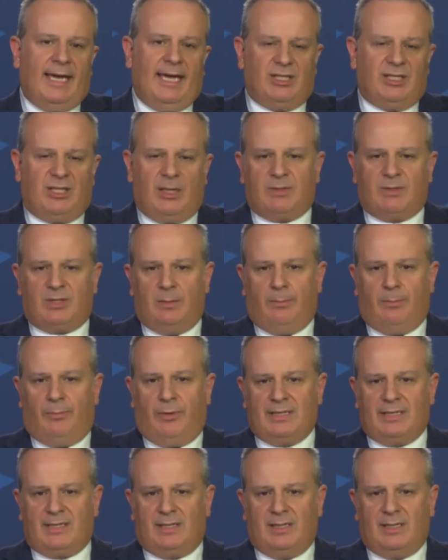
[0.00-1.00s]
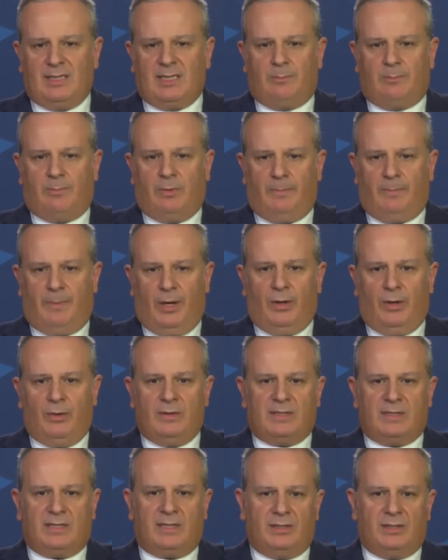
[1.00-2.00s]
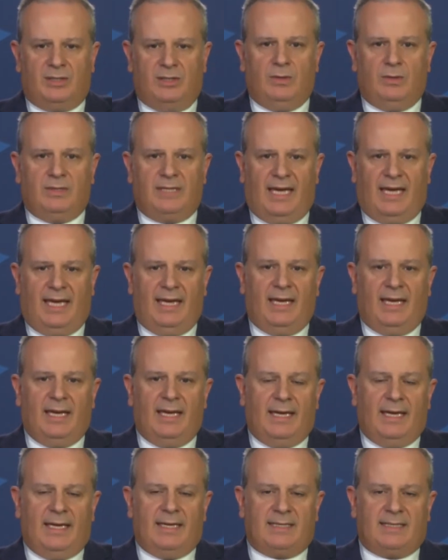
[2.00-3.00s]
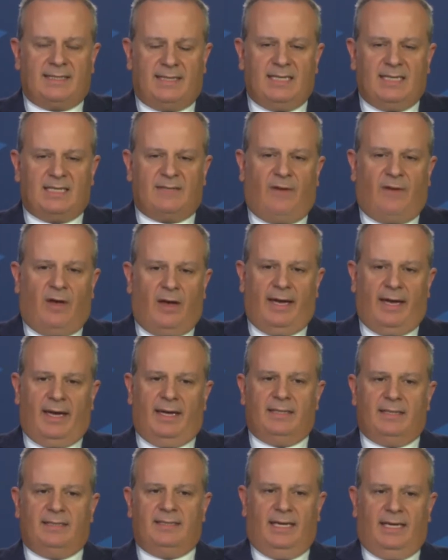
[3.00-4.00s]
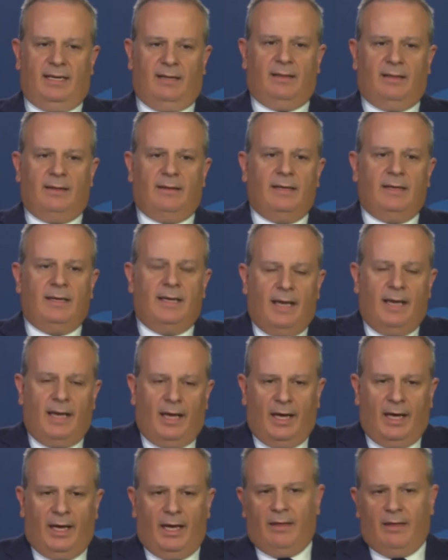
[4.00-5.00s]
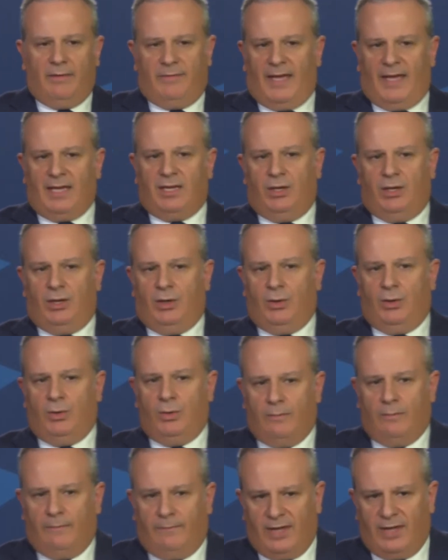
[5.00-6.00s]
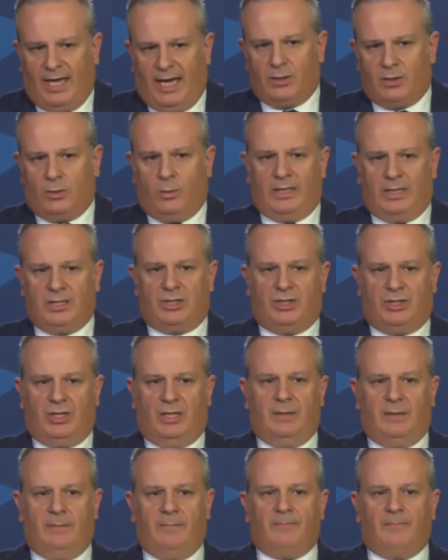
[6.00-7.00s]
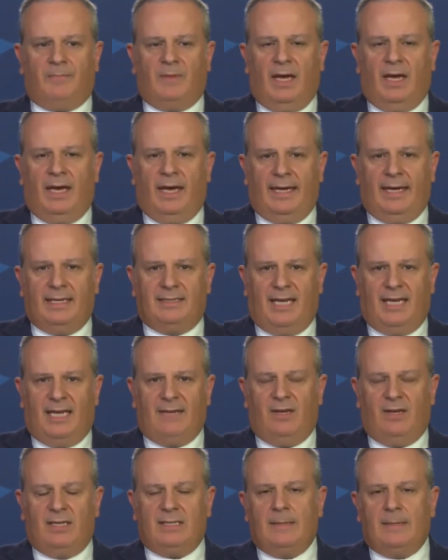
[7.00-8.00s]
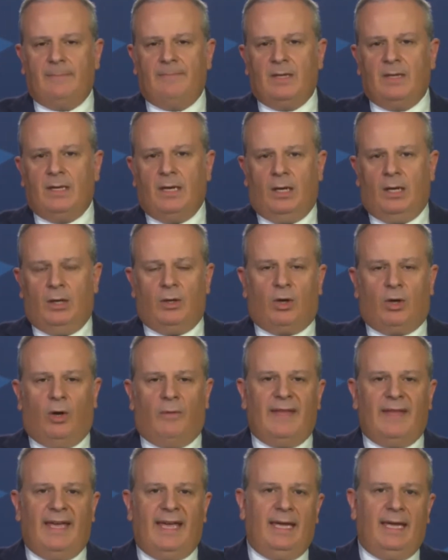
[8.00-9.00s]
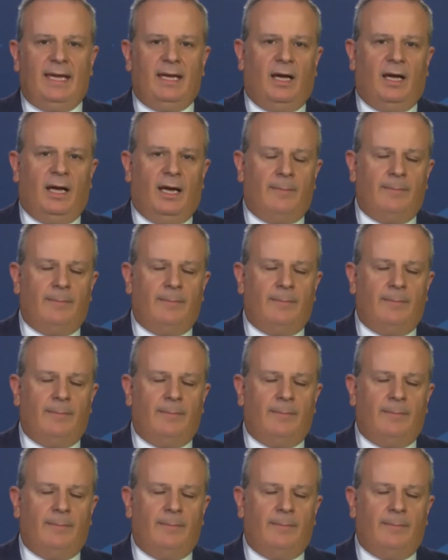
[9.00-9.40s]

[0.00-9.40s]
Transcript: Egyptian president's proposed two-day ceasefire deal? Thank you for that question, David. Look, on the